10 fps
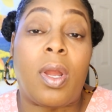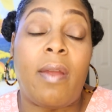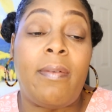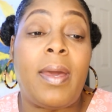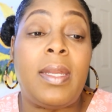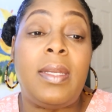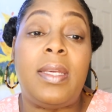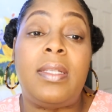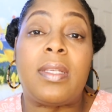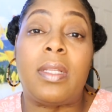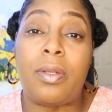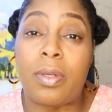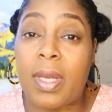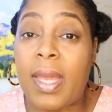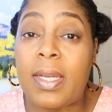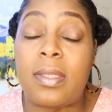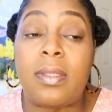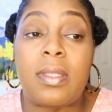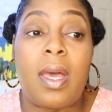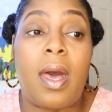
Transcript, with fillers: Everybody needs a little guidance.